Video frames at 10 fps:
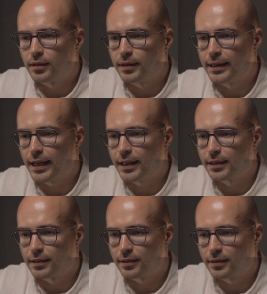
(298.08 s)

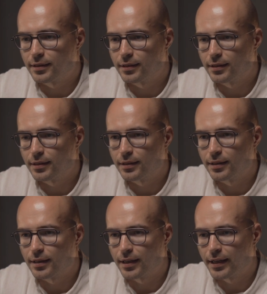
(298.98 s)
Then
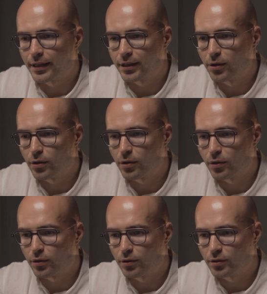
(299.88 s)
I
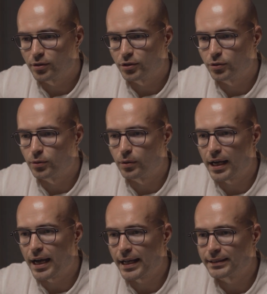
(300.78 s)
go to
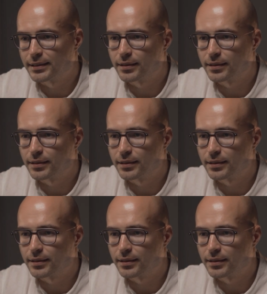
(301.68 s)
add